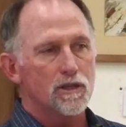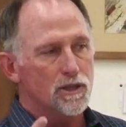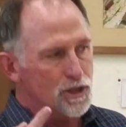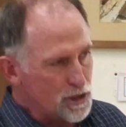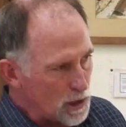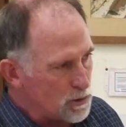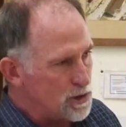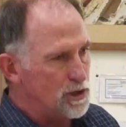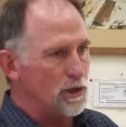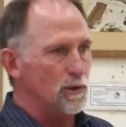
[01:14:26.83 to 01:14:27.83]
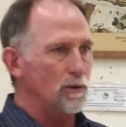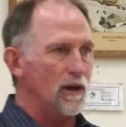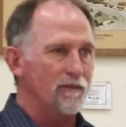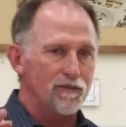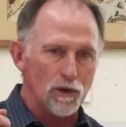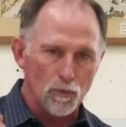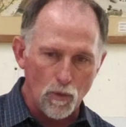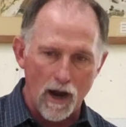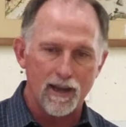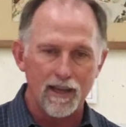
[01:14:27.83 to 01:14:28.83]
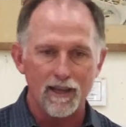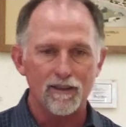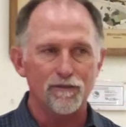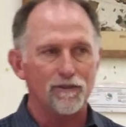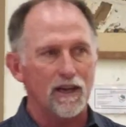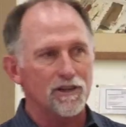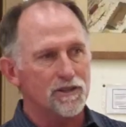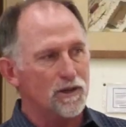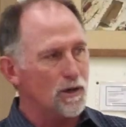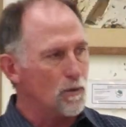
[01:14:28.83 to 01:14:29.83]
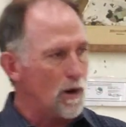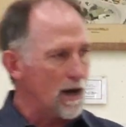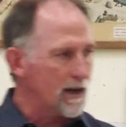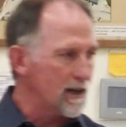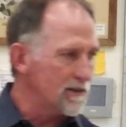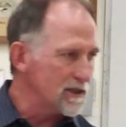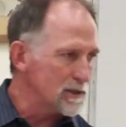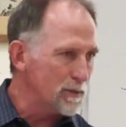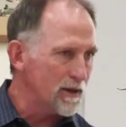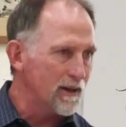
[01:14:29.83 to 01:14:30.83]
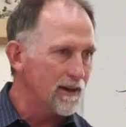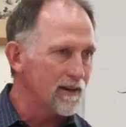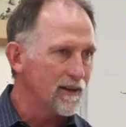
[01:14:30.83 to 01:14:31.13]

shows you if they're walking in the flesh or walking in the Spirit.